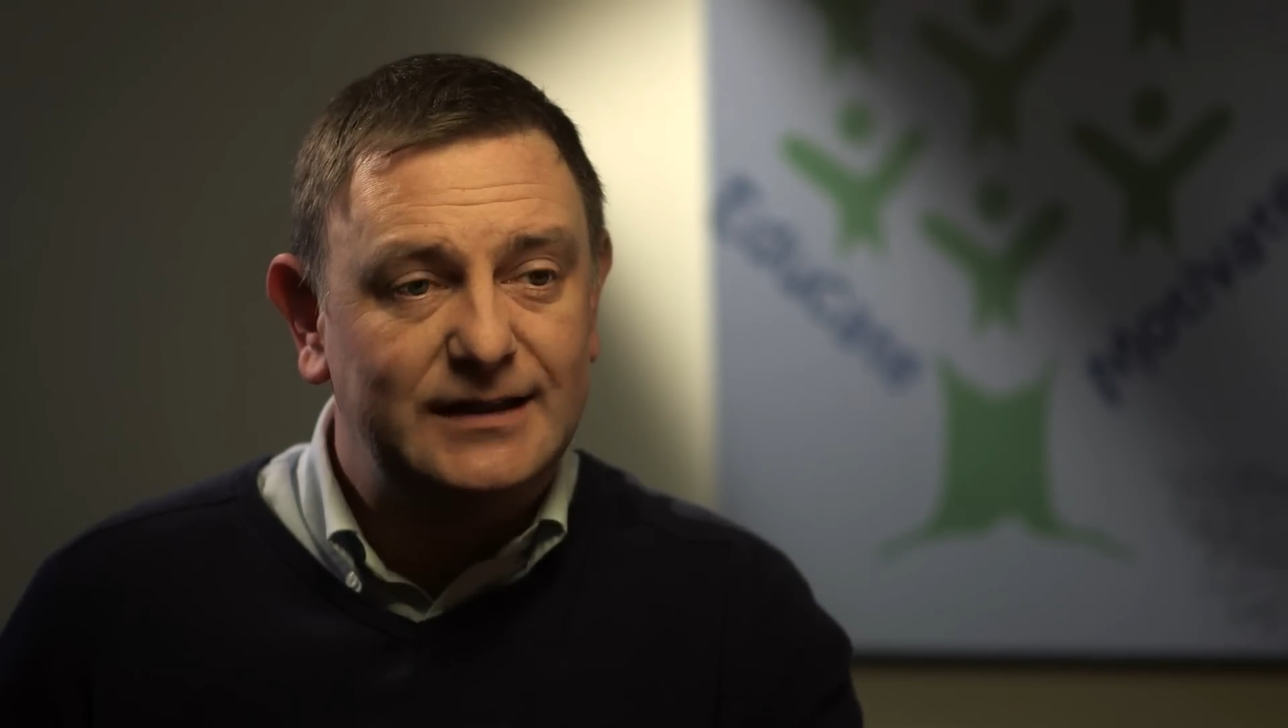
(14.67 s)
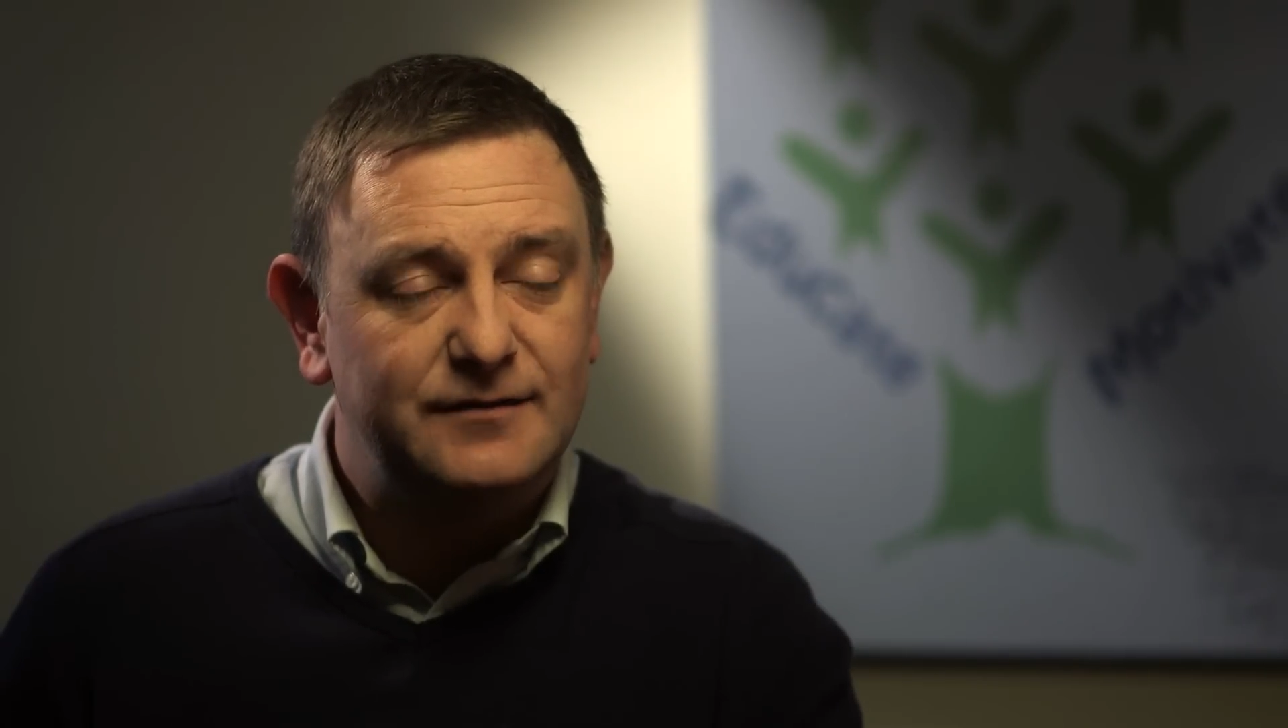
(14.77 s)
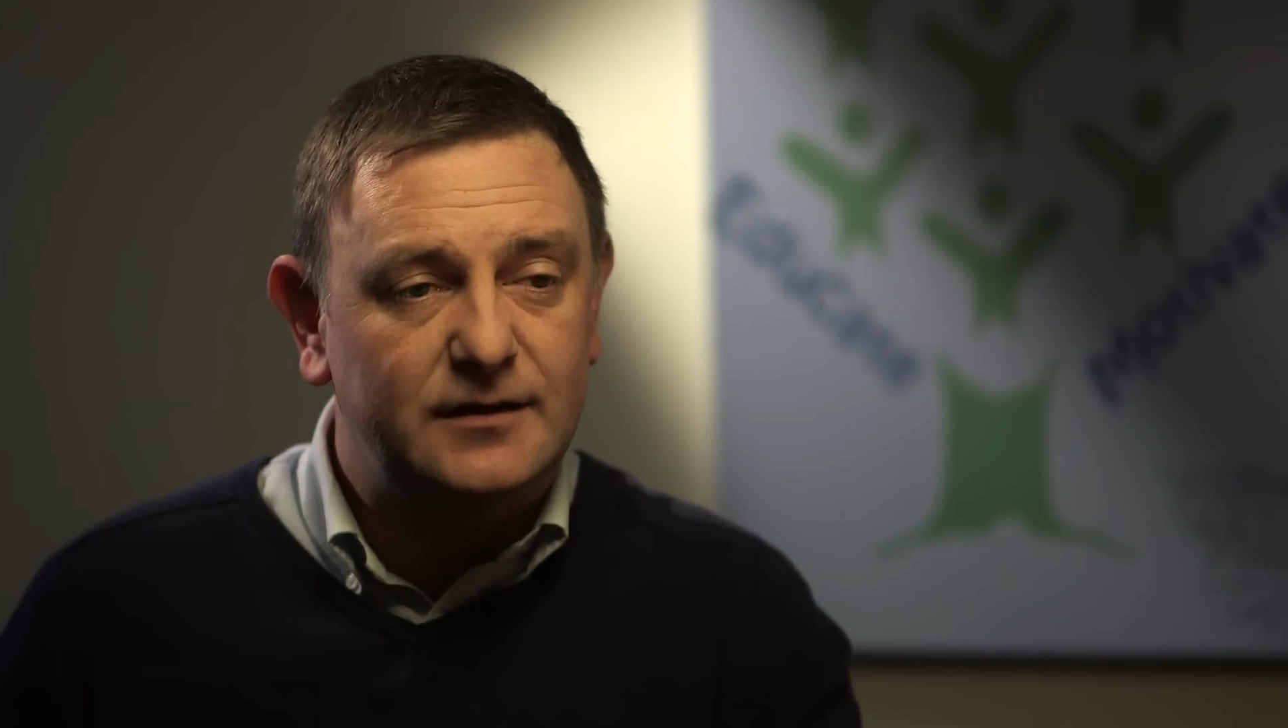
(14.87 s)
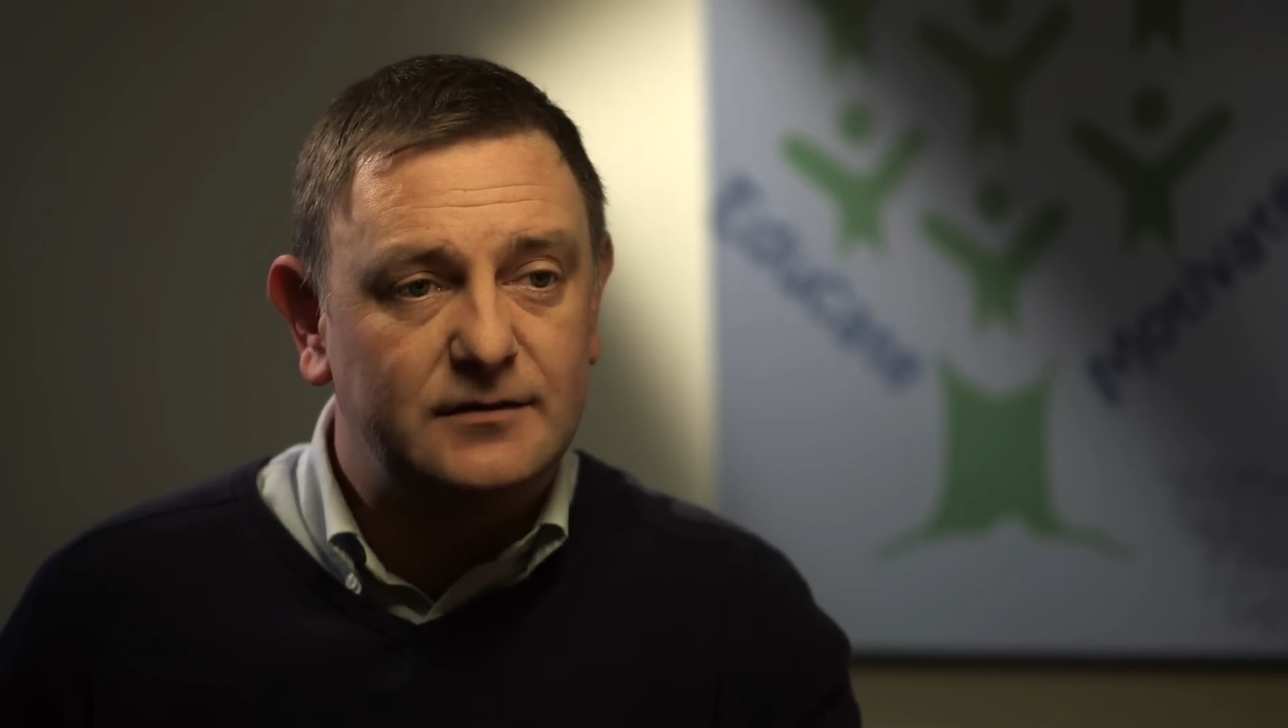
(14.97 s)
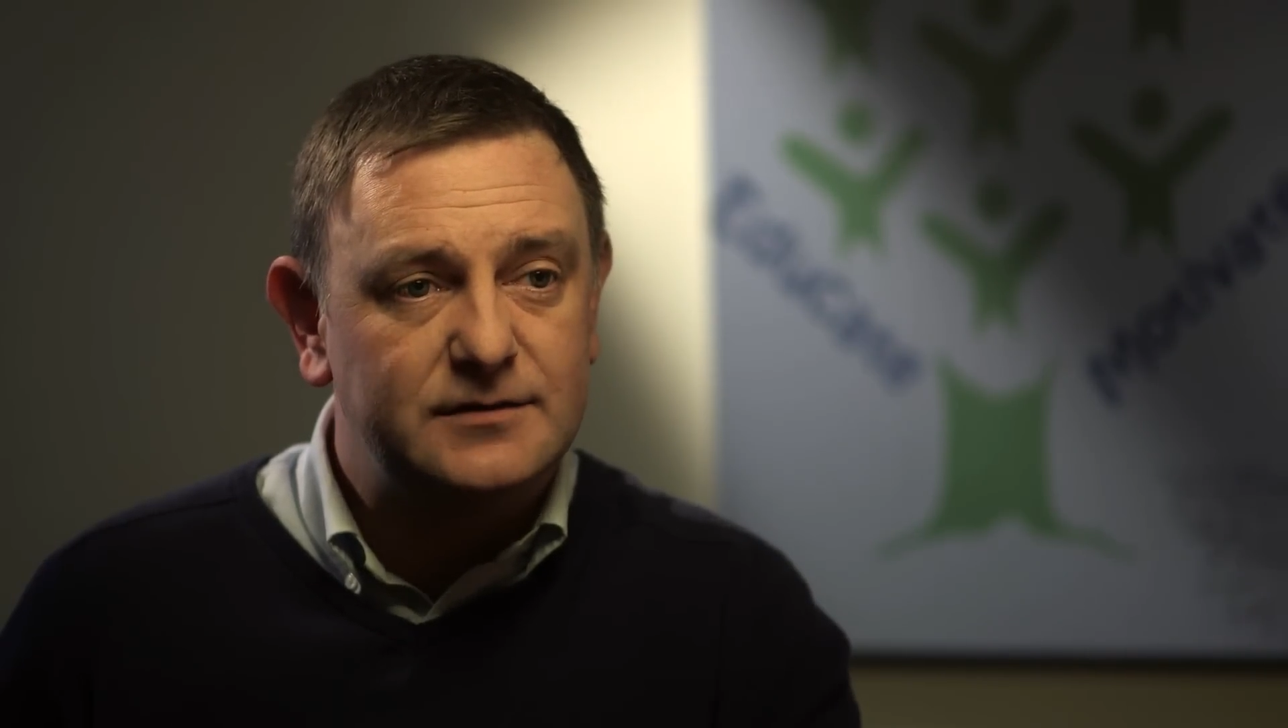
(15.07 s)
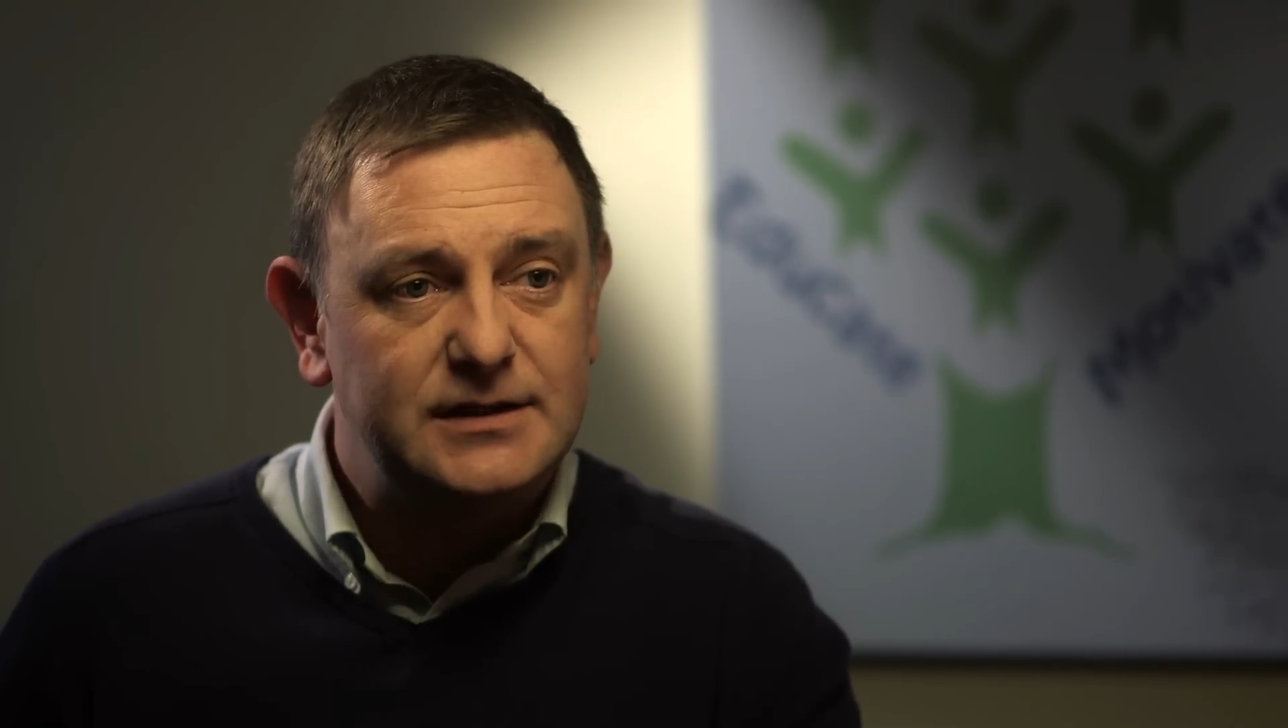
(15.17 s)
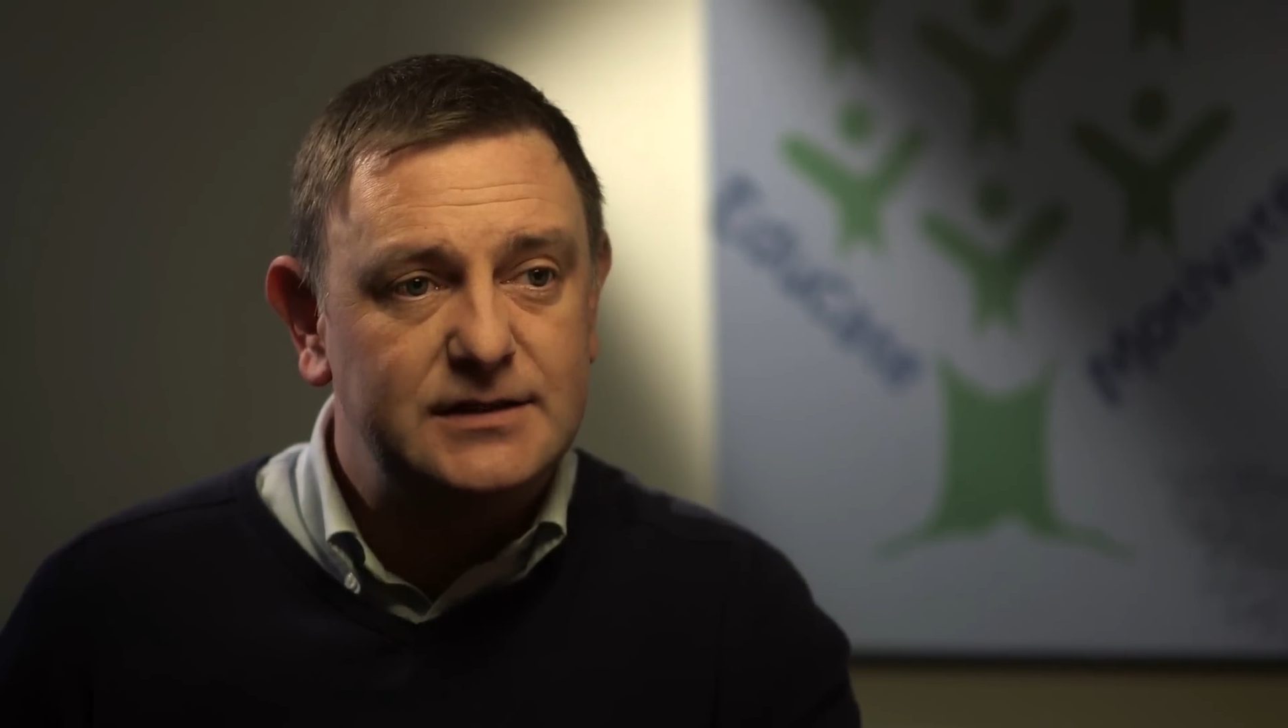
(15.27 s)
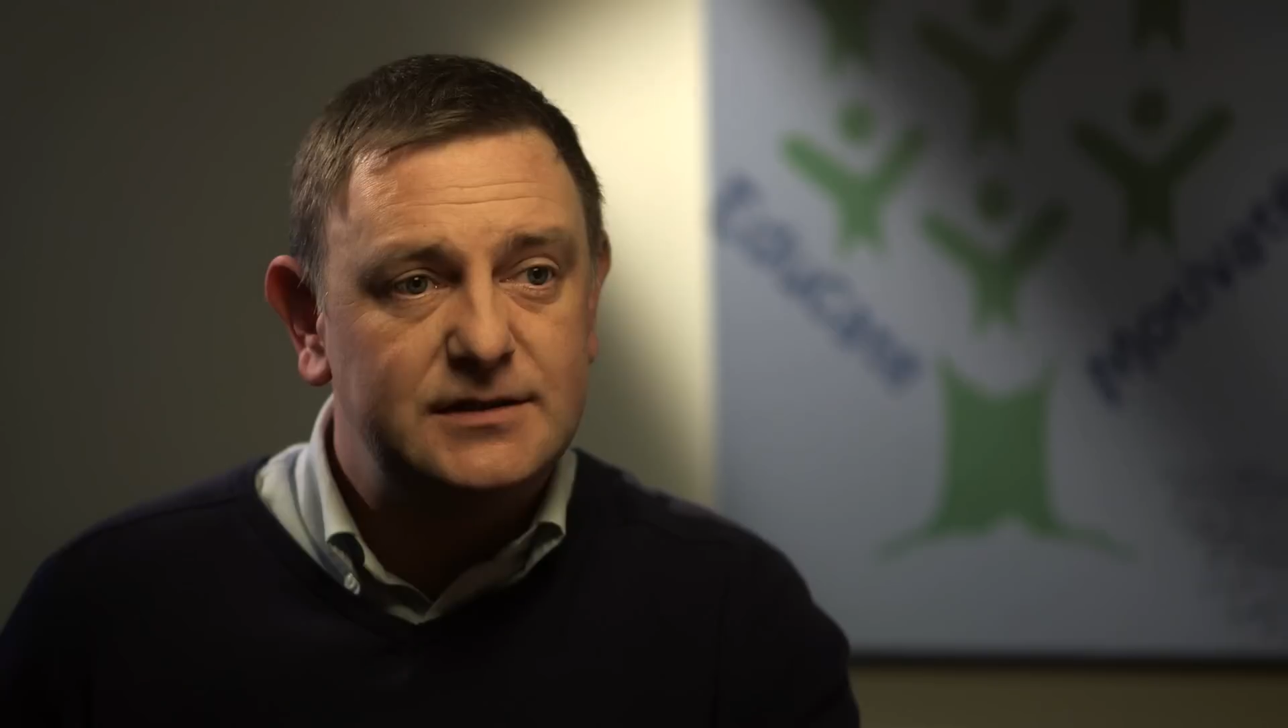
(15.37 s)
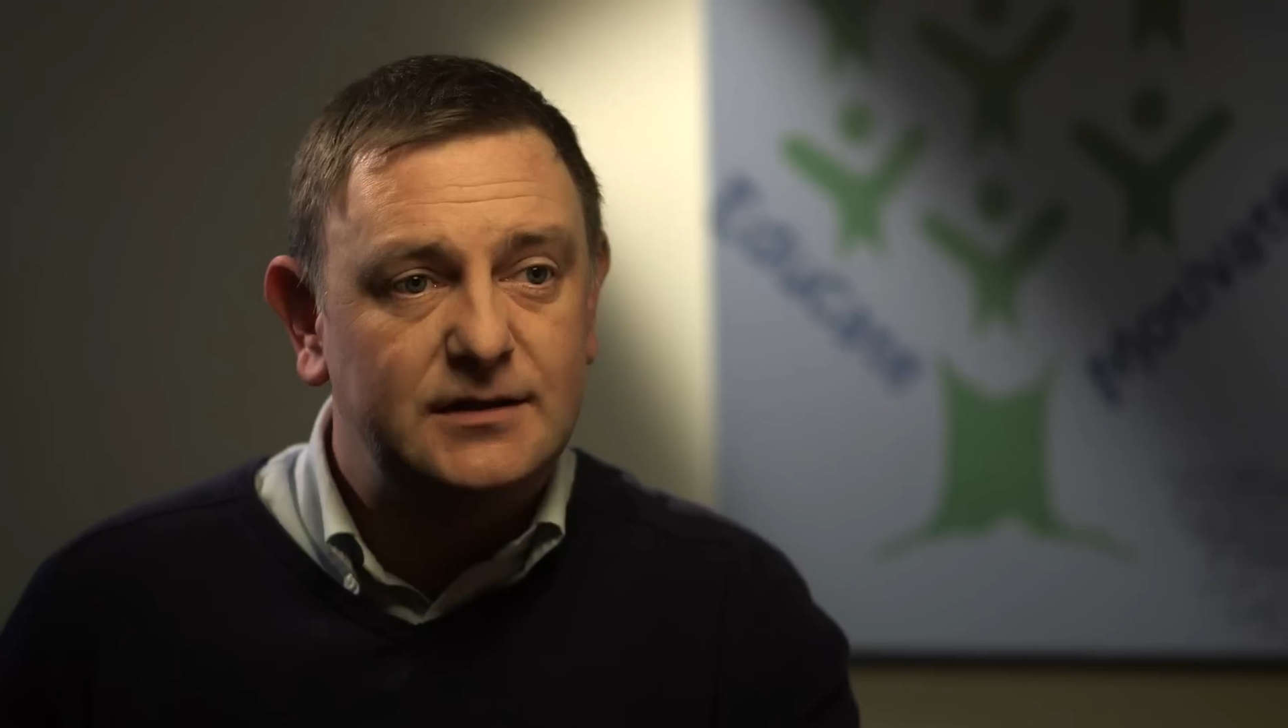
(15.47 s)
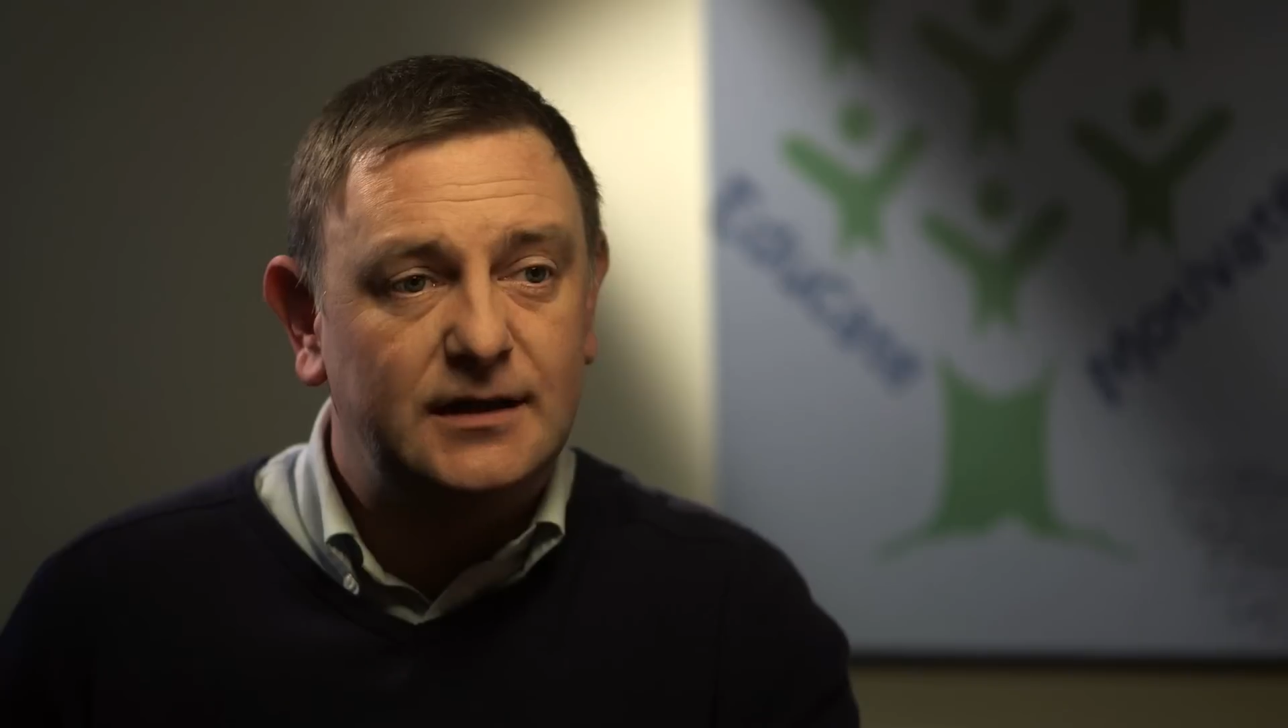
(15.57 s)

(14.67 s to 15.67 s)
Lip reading: difficulties.